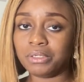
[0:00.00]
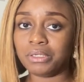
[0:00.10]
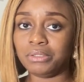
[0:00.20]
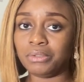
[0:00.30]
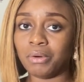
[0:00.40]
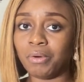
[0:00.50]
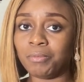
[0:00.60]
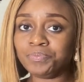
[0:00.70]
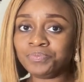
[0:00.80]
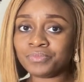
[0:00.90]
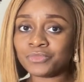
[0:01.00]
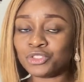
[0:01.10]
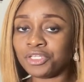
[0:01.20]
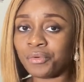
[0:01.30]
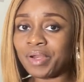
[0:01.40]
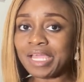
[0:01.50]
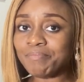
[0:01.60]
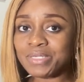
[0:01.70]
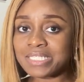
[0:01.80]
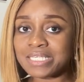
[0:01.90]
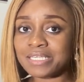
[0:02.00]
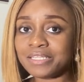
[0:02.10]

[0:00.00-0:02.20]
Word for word: you know, to the Greek embassy?